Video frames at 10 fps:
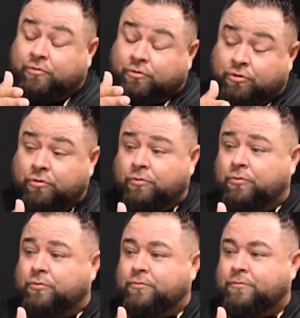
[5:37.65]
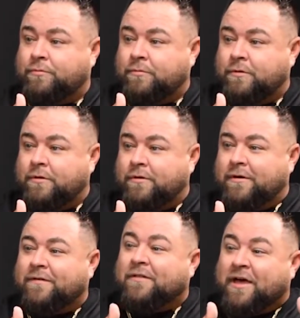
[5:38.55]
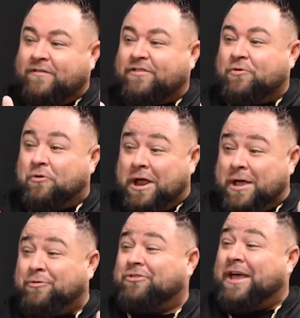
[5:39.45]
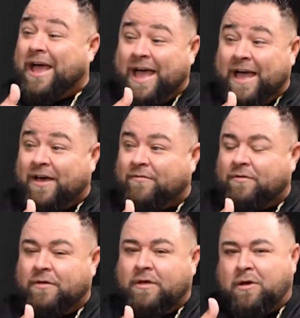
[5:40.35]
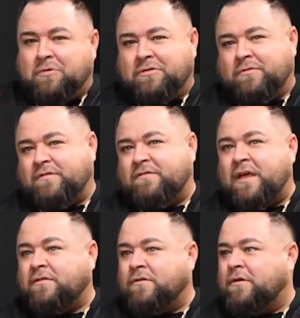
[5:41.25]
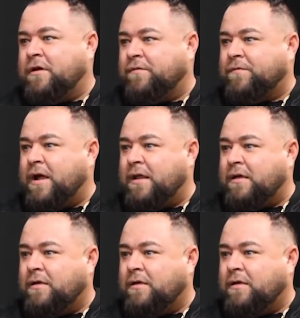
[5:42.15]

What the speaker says: do and the lifestyle we're able to have. I mean, dude, it's 9:30 on a Friday.